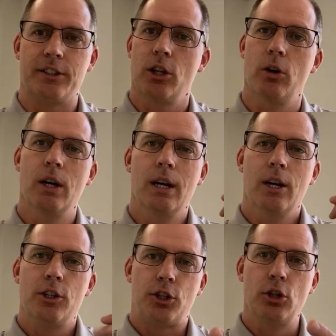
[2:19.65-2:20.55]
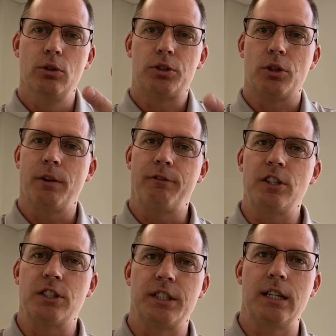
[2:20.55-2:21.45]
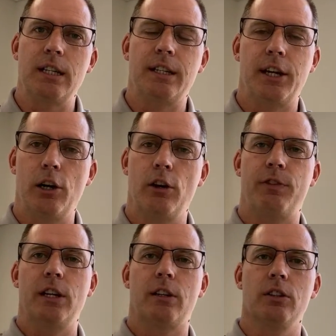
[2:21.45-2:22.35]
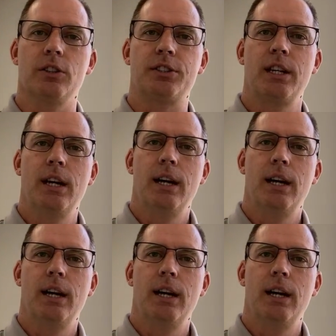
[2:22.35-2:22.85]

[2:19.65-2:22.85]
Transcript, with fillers: So two sort of efficiency-geared vehicles